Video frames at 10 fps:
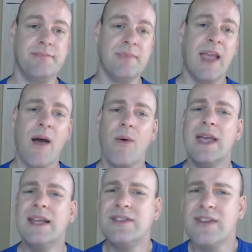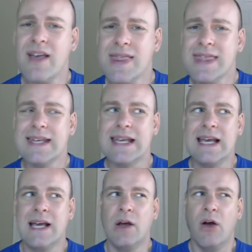Now, it's not that
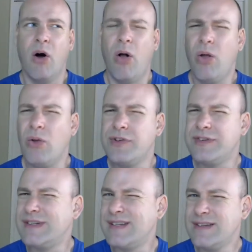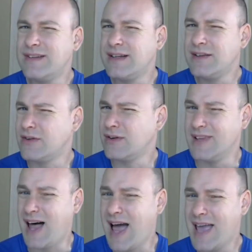all statistics are
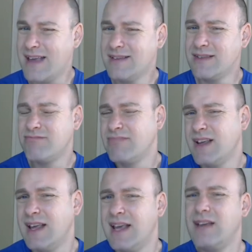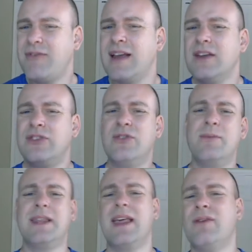lies. In fact,
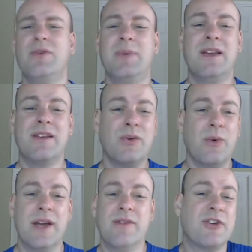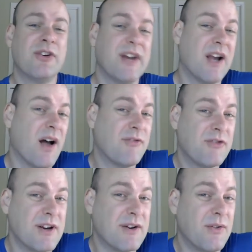assuming that would be another way of turning off
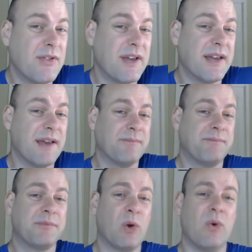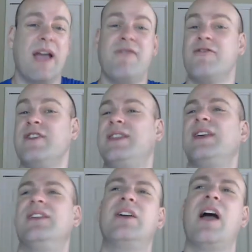critical thinking, or
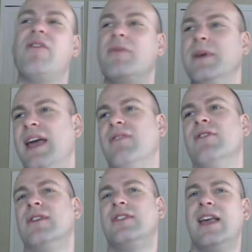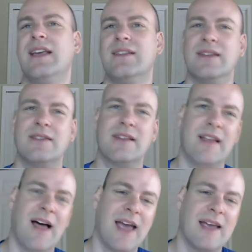everything the government ever says is a lie.